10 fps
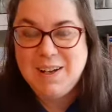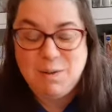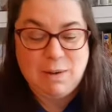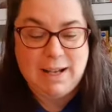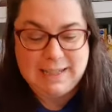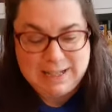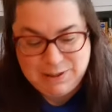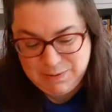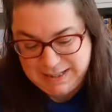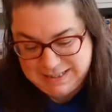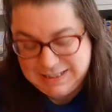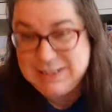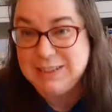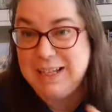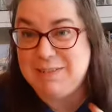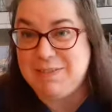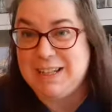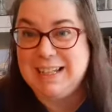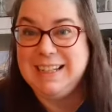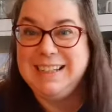Well, another reason to love
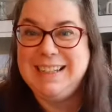the